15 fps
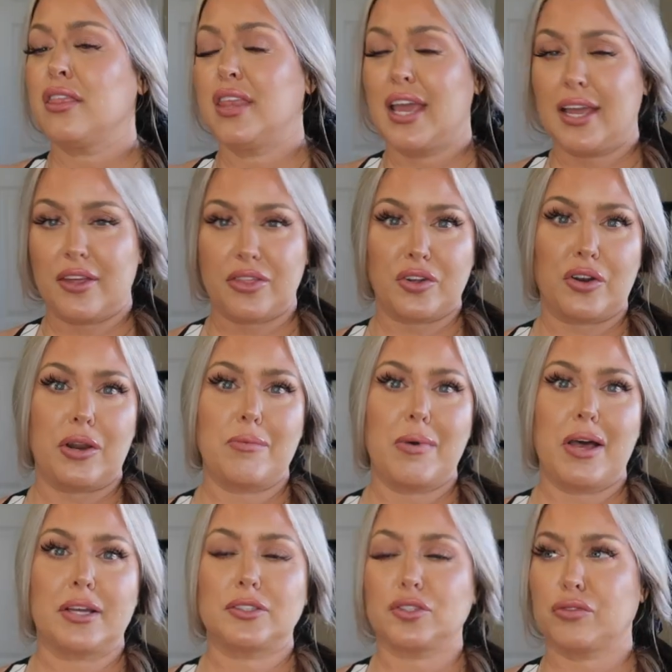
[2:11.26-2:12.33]
they get thirty
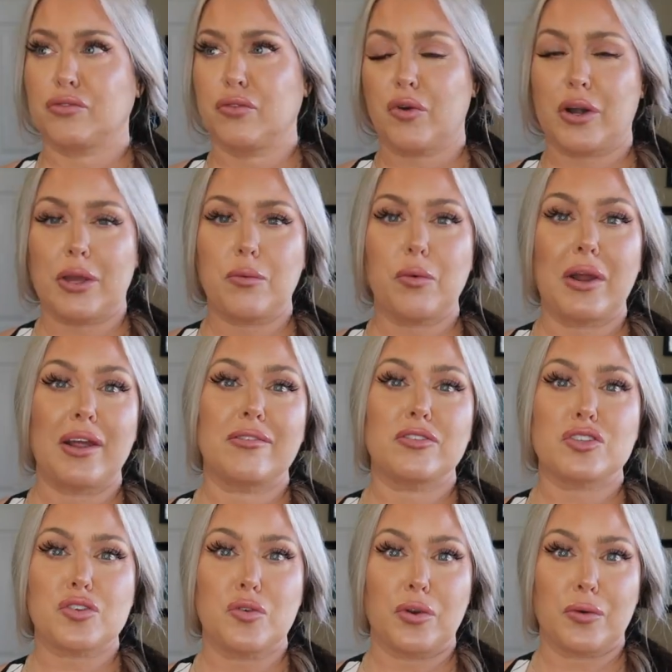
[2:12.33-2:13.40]
bucks or forty,
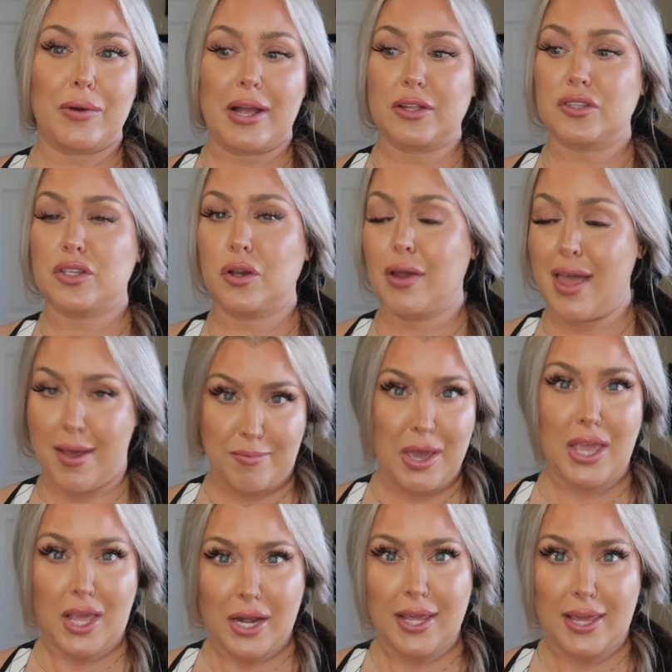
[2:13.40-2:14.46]
whatever's going around. So am
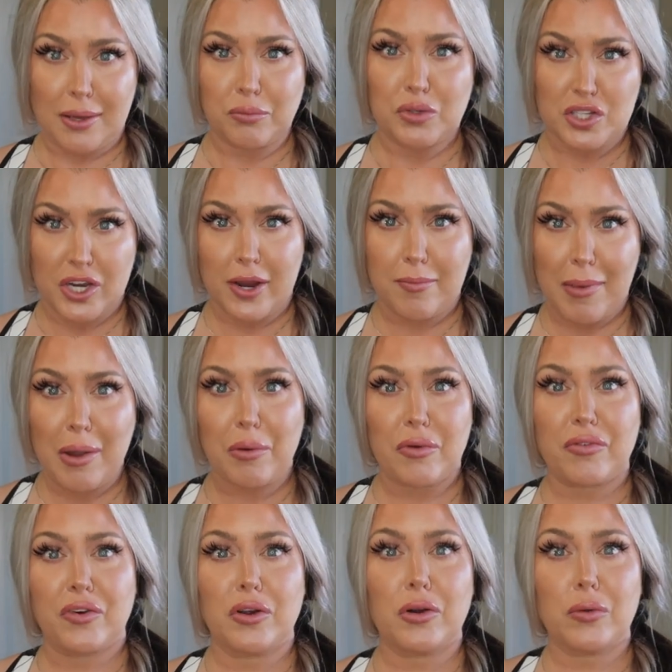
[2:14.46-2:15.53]
I going to keep sharing my
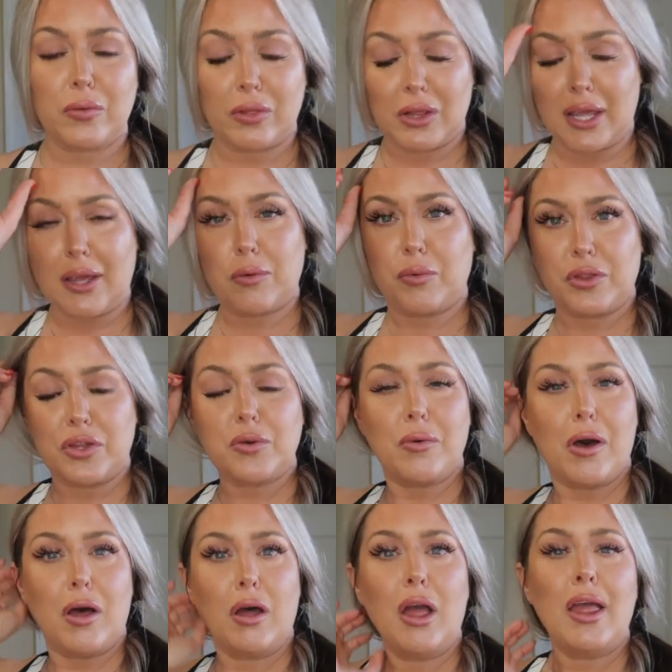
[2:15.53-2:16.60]
referral link with you
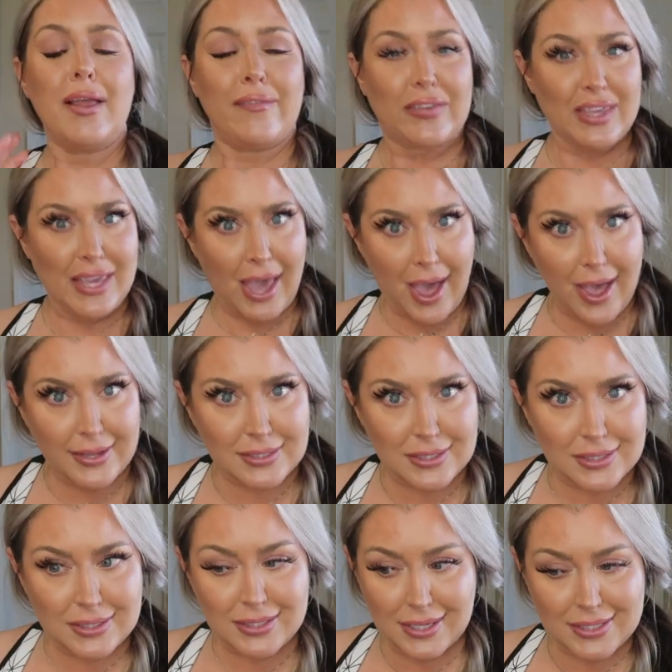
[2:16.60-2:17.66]
all? Yes.
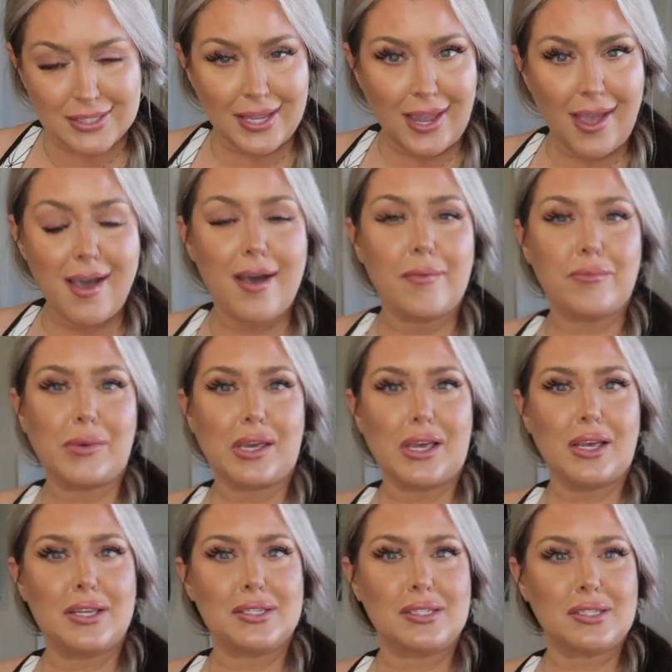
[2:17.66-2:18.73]
Yes, I am,
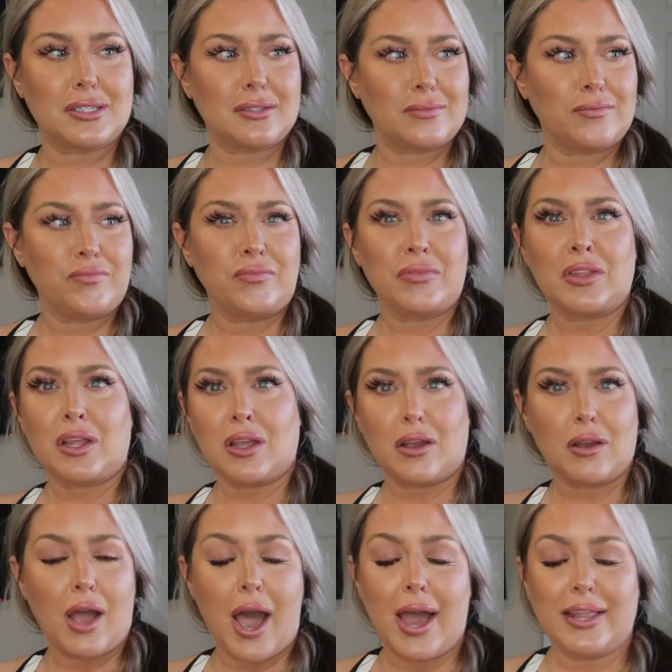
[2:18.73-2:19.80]
because
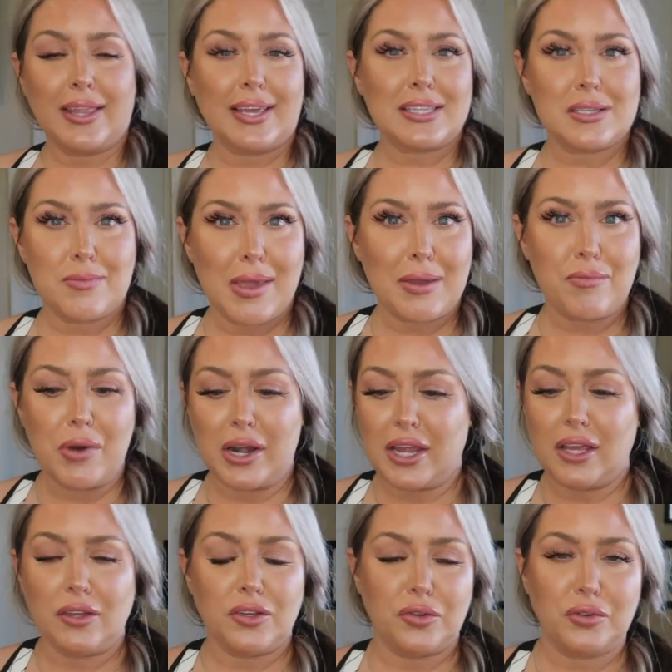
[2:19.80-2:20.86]
I like to make
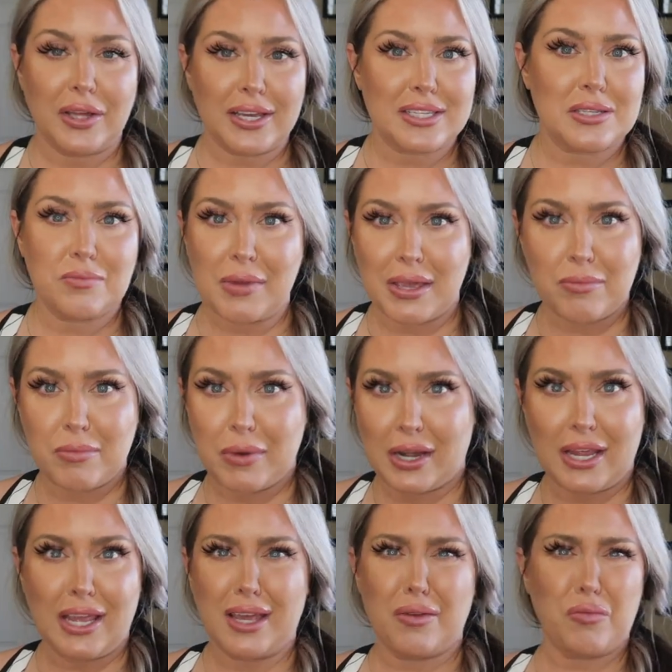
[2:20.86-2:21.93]
money, you like to make
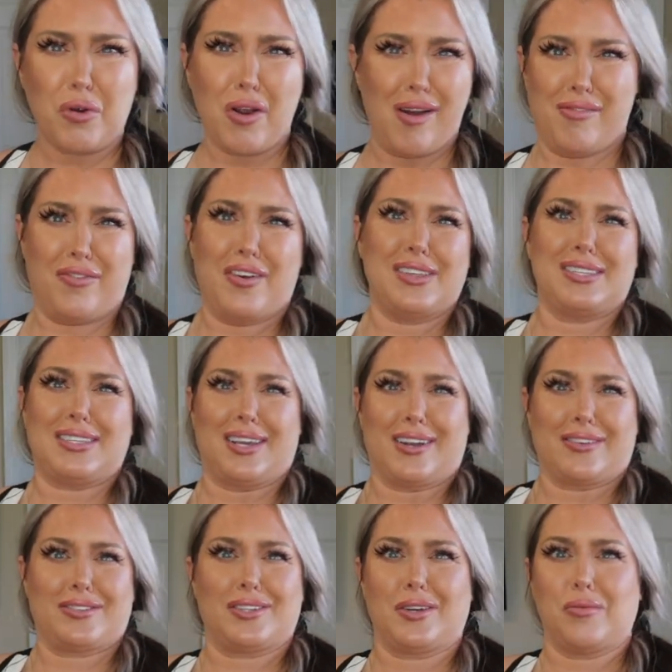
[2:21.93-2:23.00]
money, and we're all friends
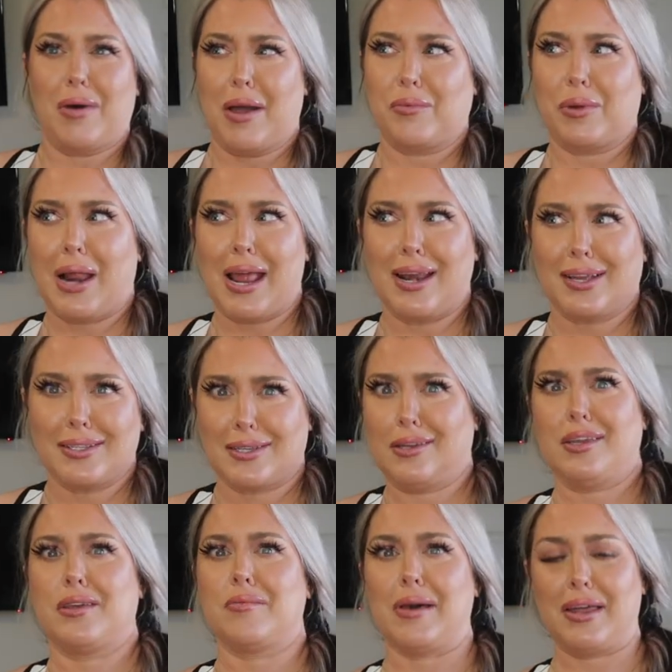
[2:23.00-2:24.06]
here. So why would I not
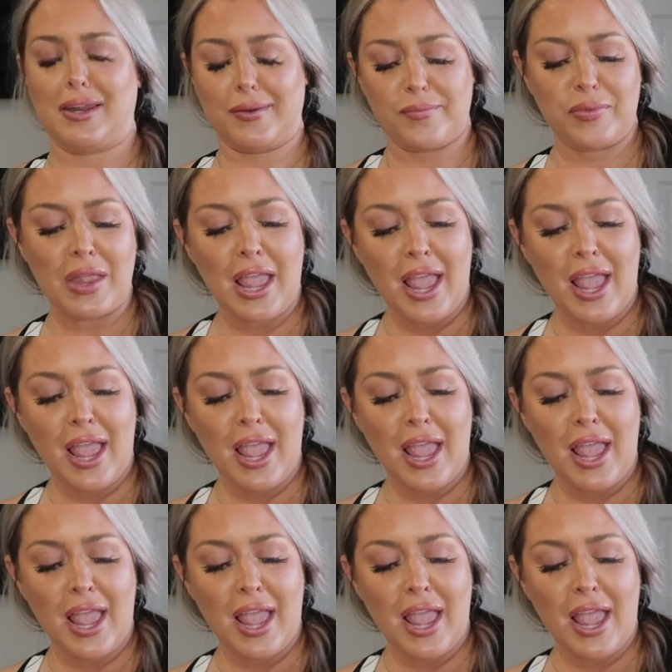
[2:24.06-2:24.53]
tell you about it?